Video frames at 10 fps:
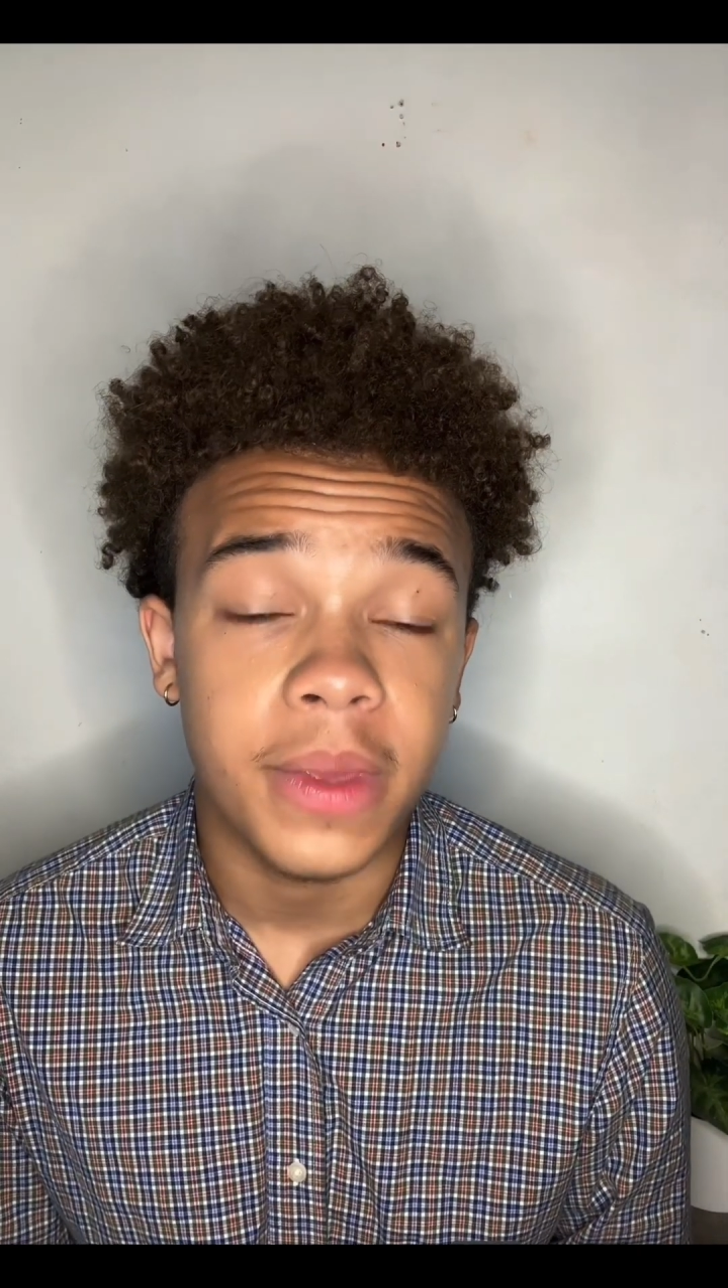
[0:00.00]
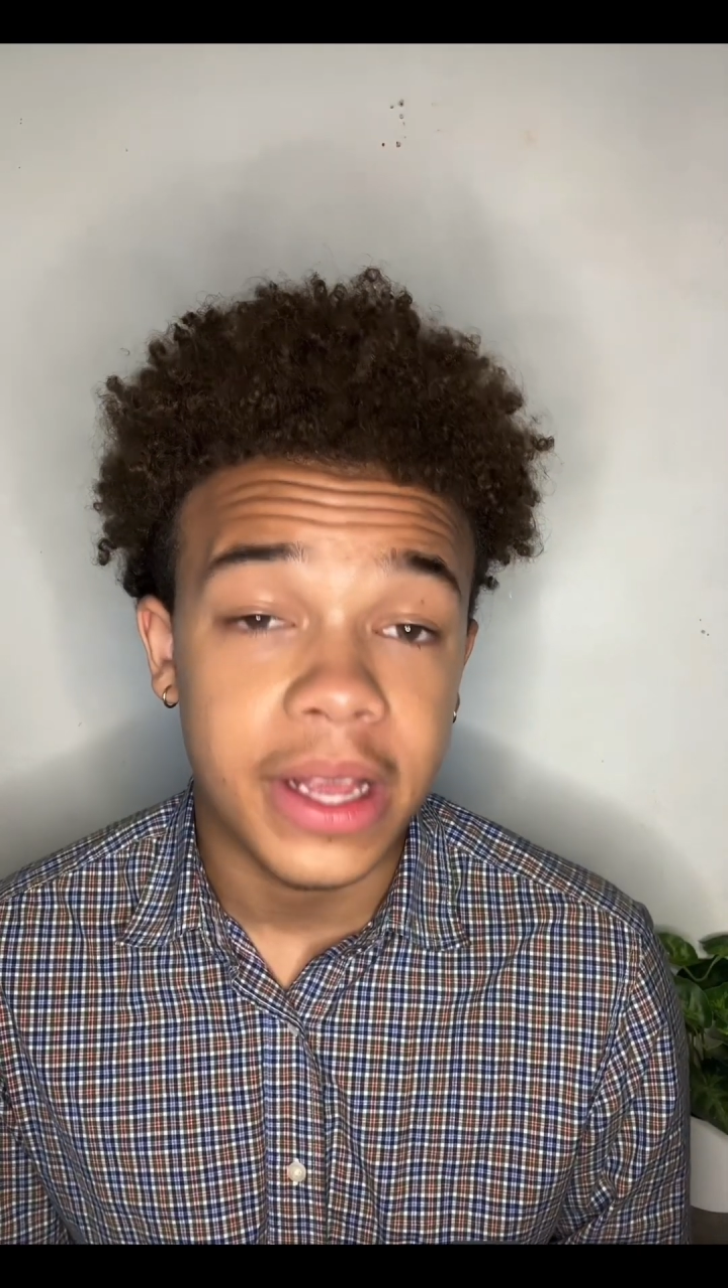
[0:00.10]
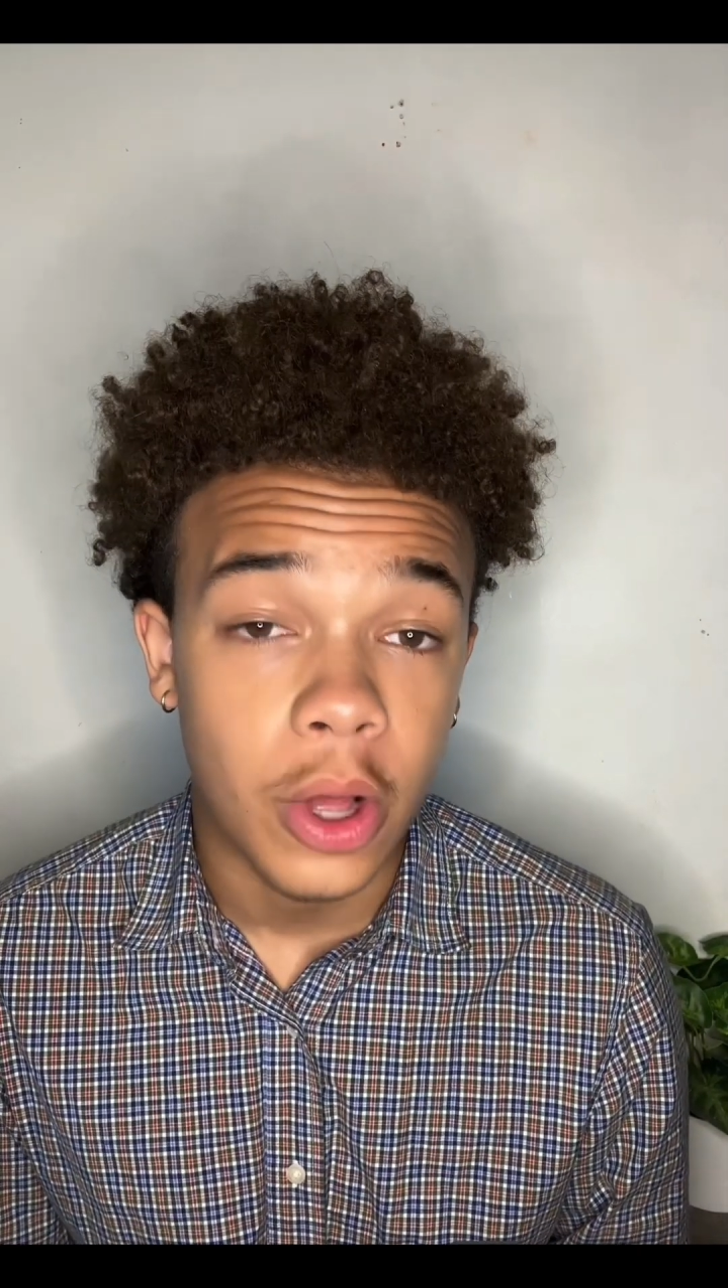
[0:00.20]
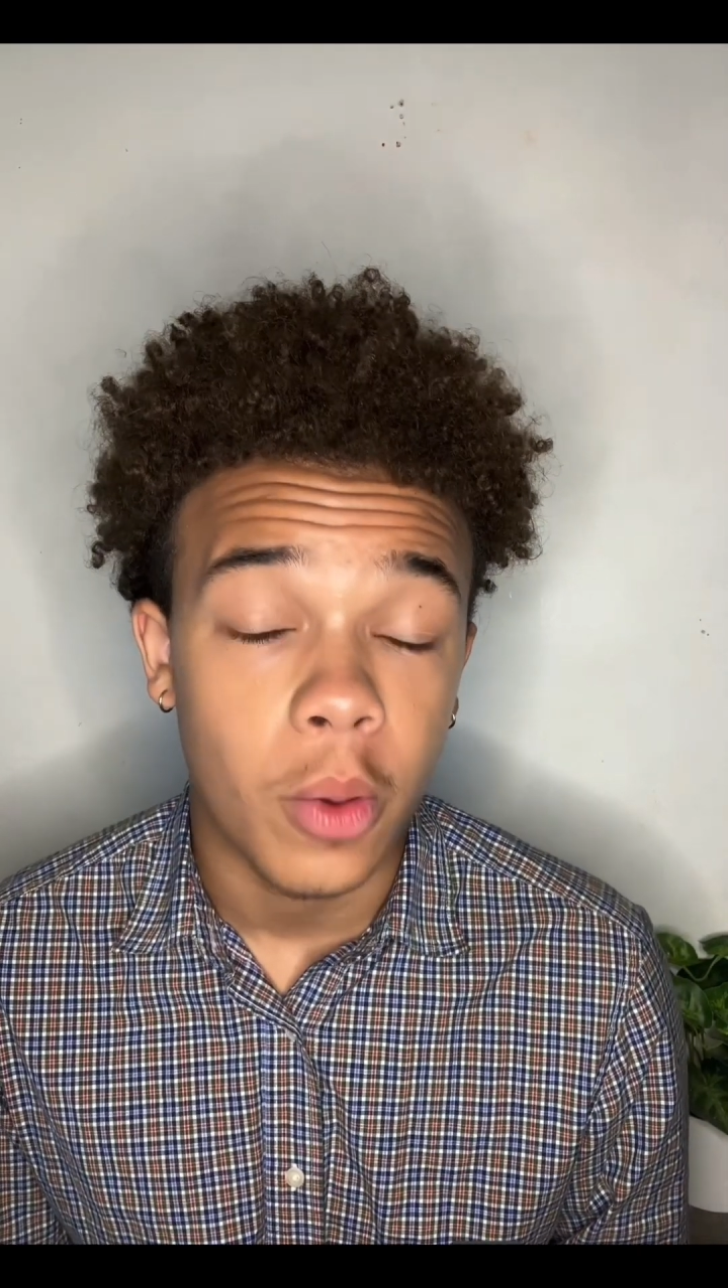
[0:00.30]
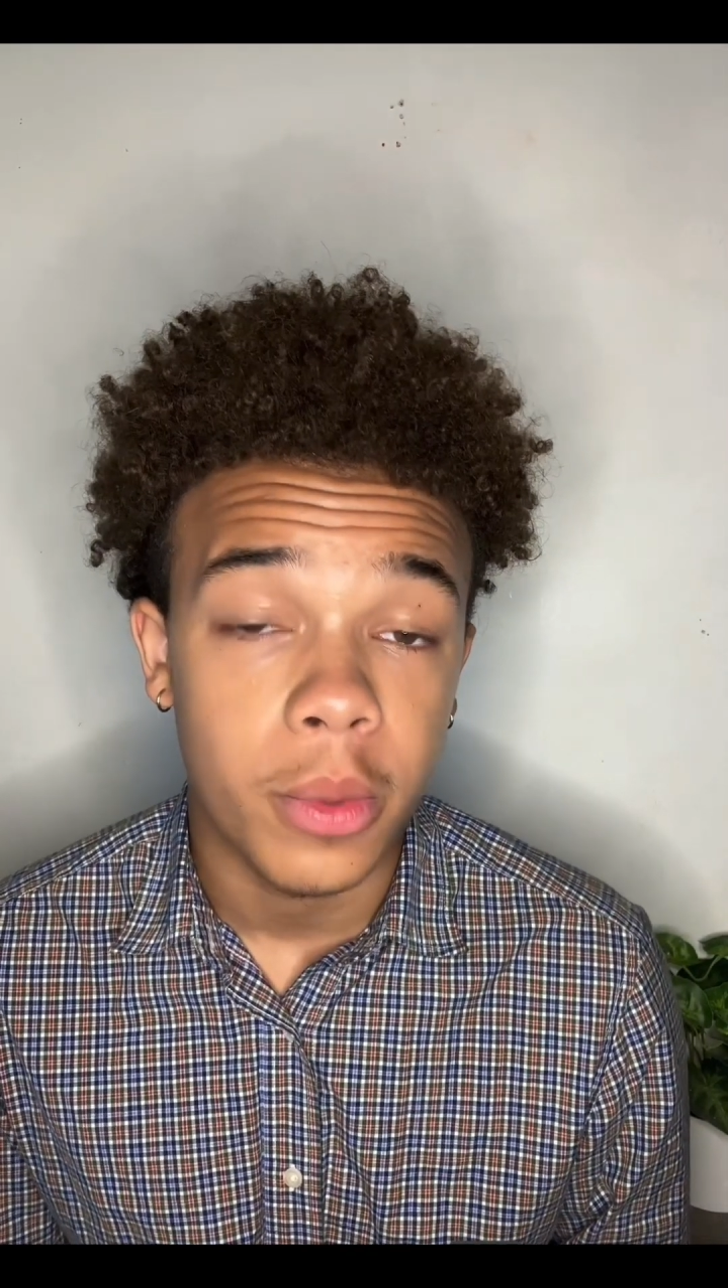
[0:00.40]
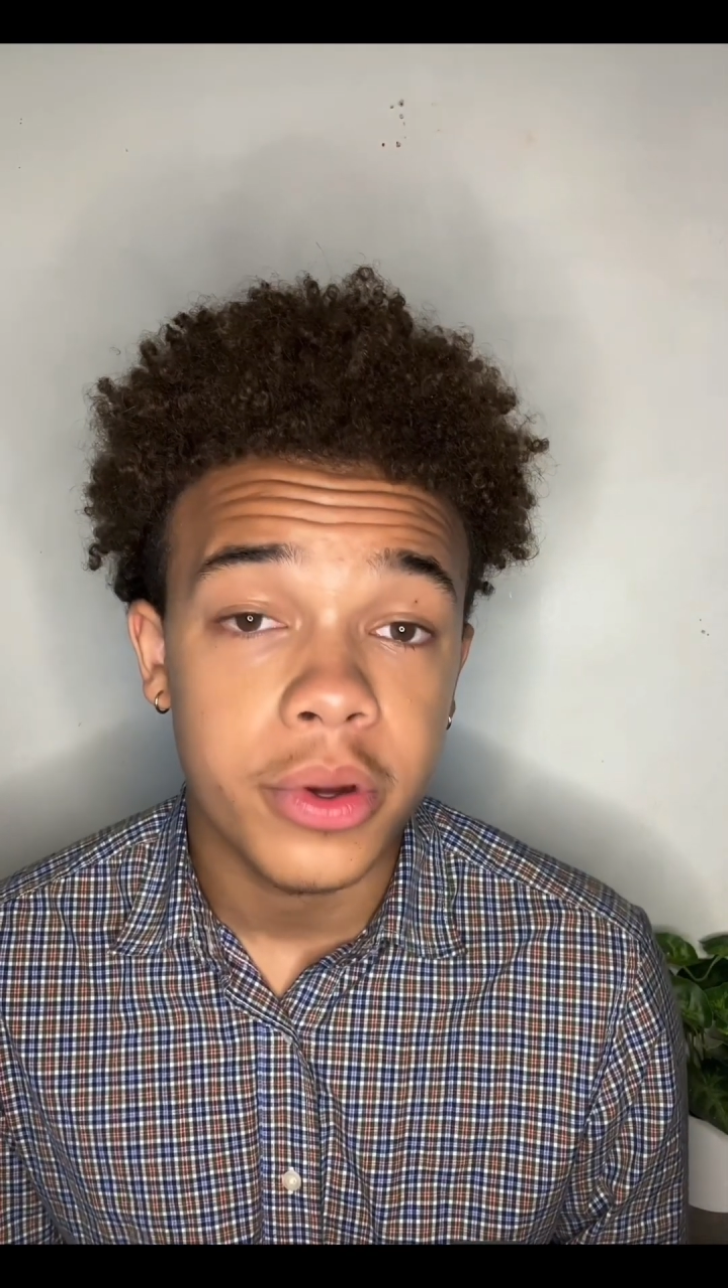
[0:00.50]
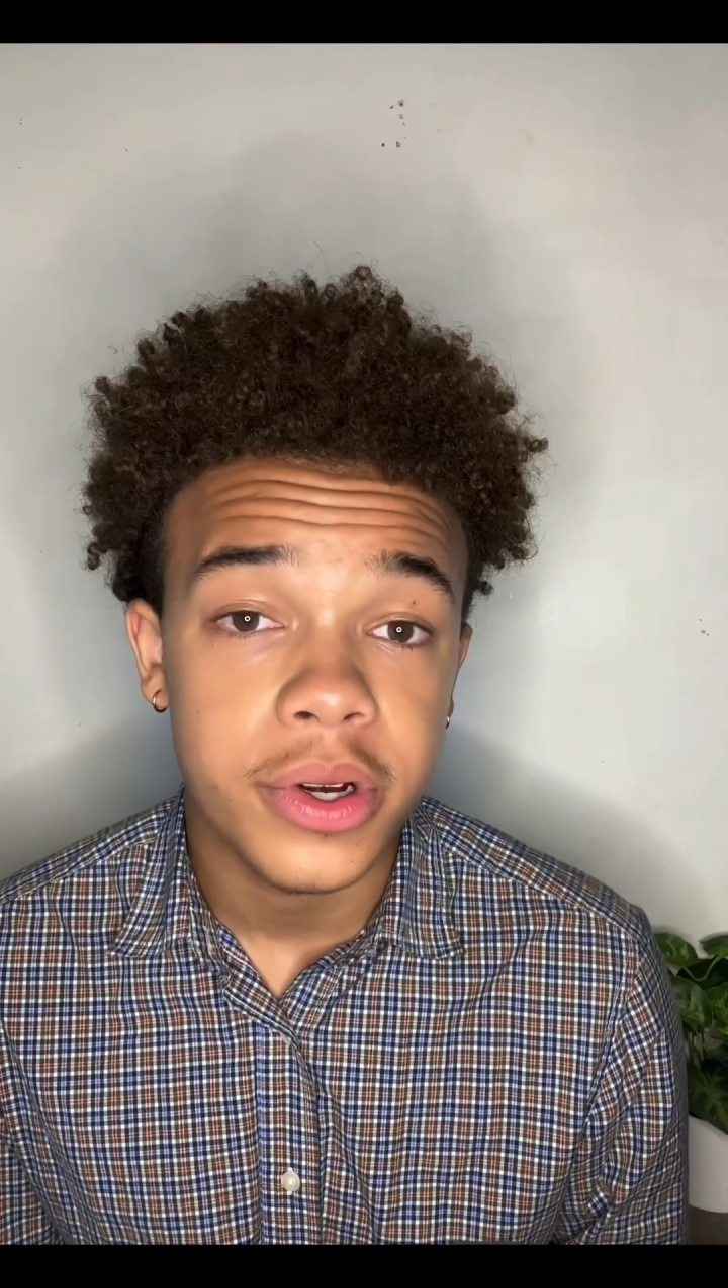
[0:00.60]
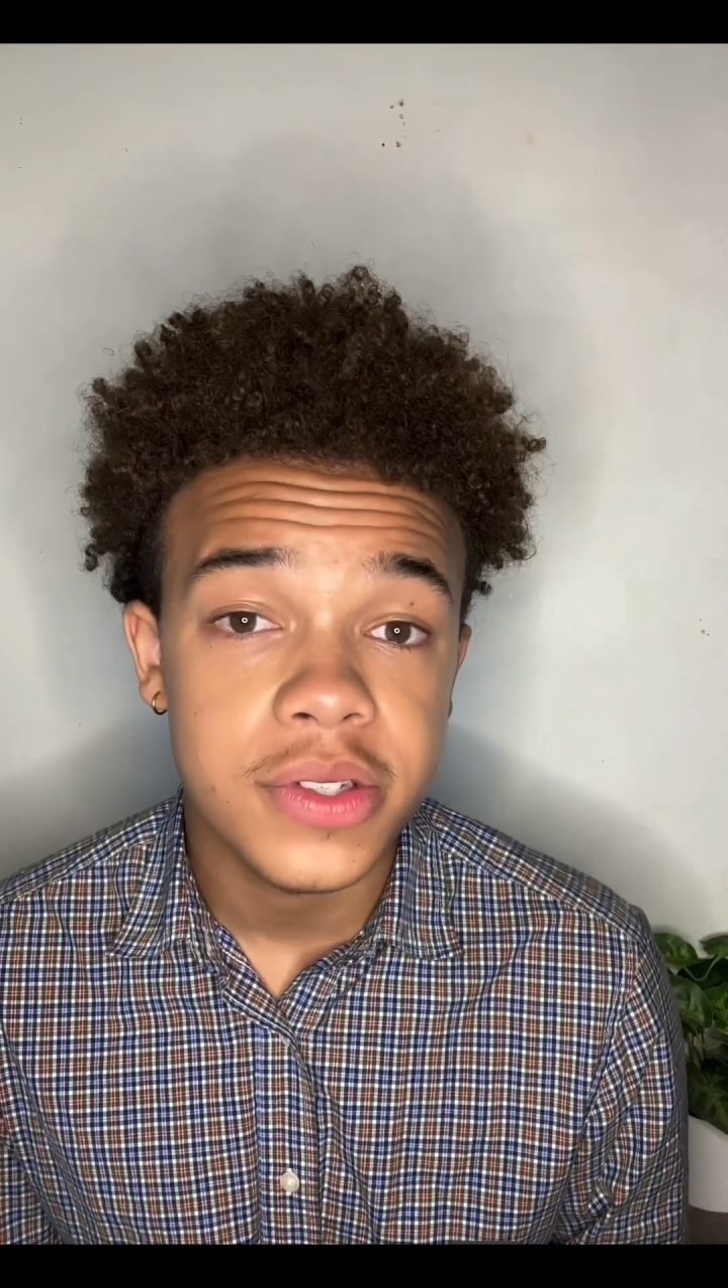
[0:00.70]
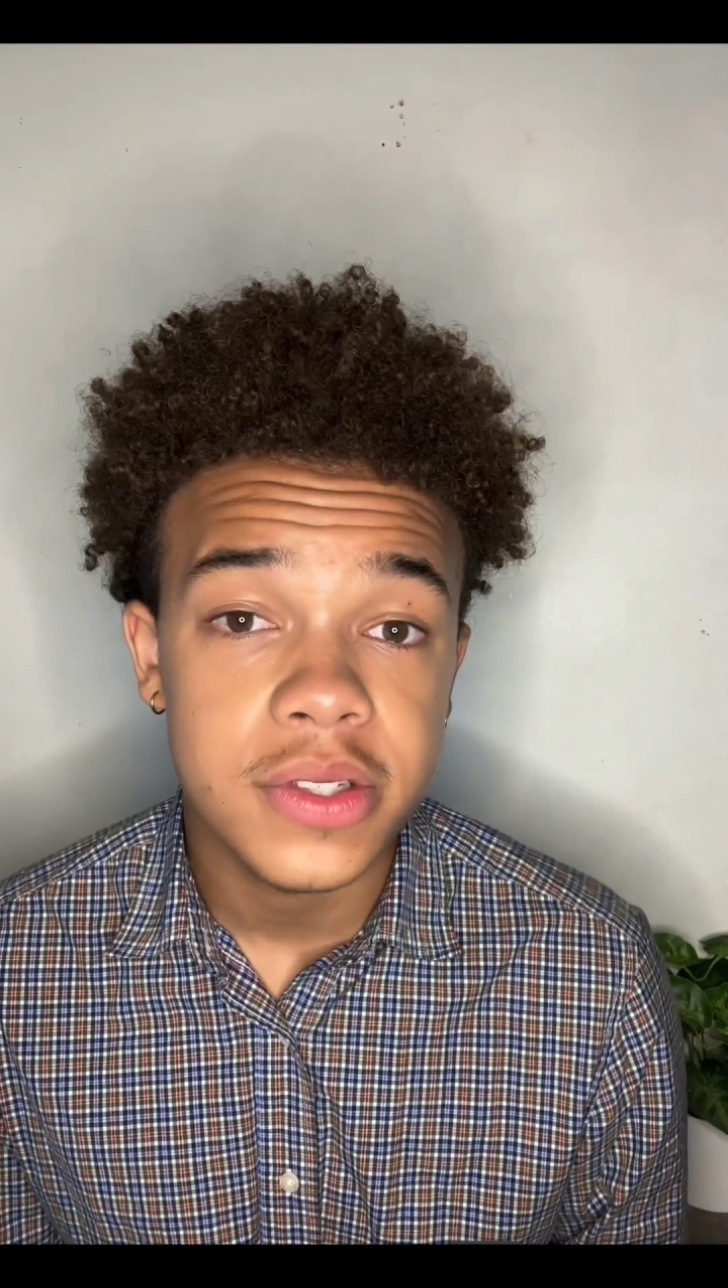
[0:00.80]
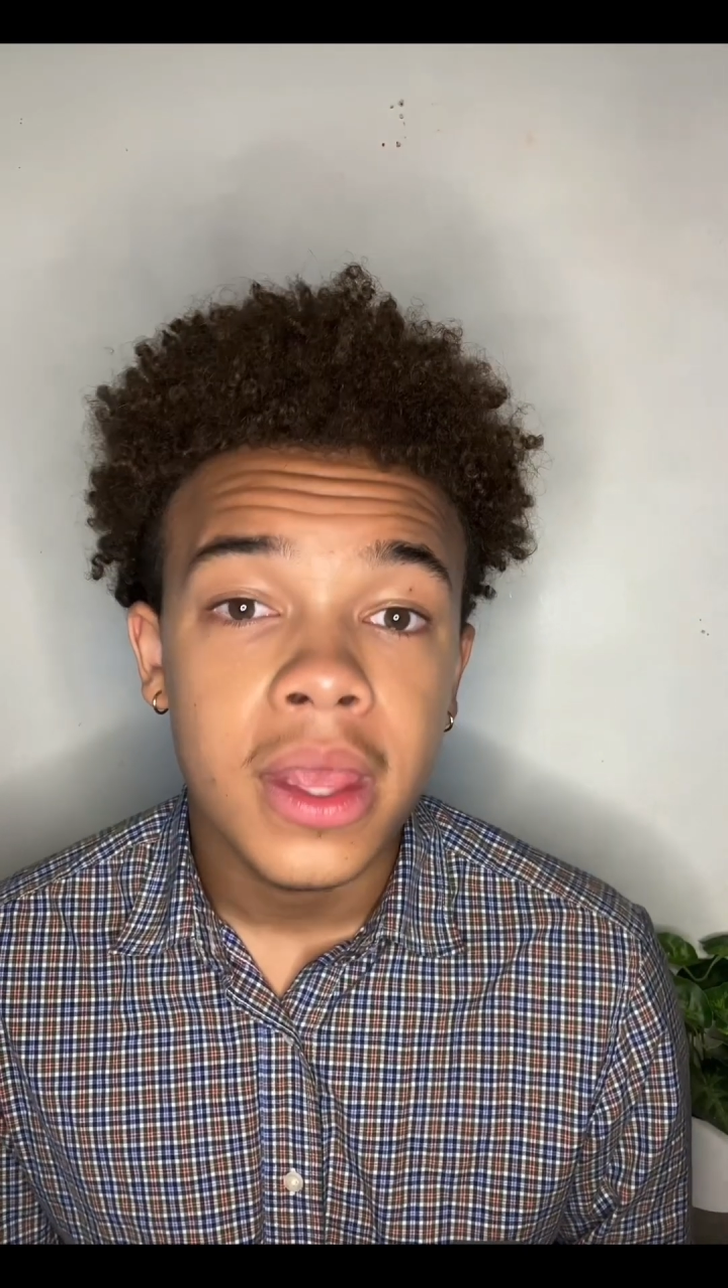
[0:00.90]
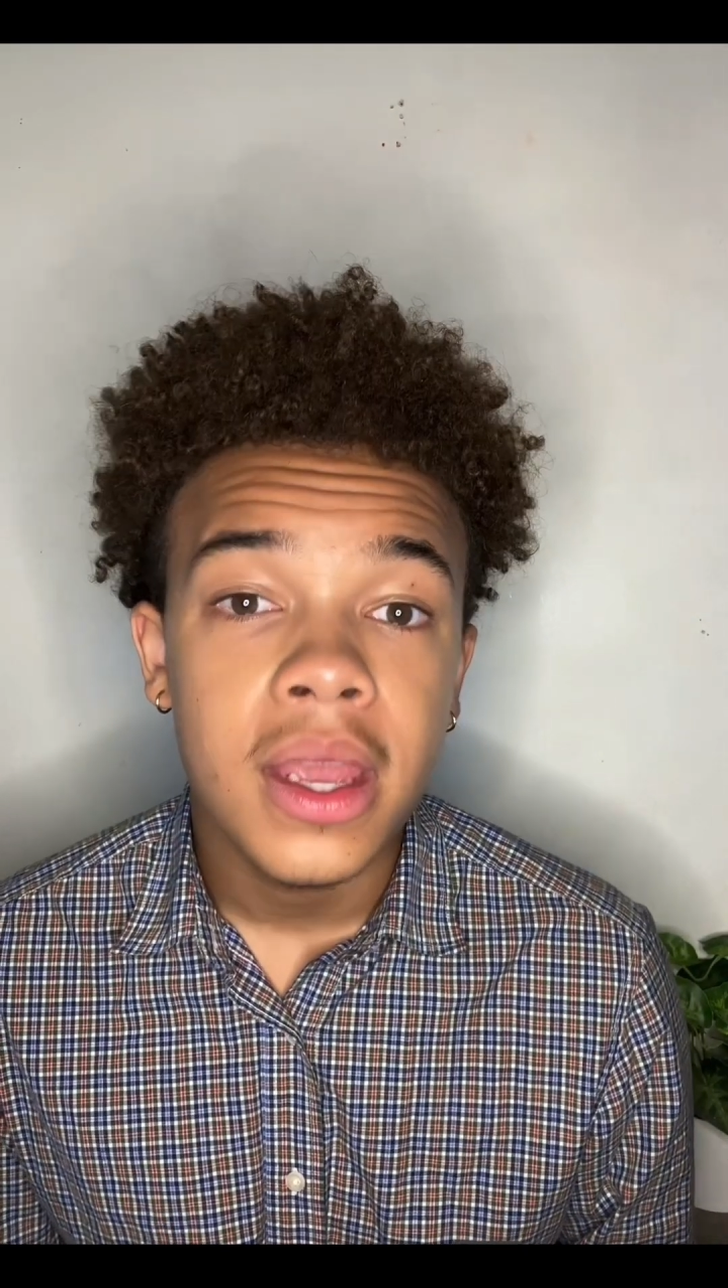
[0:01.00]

being homeowners.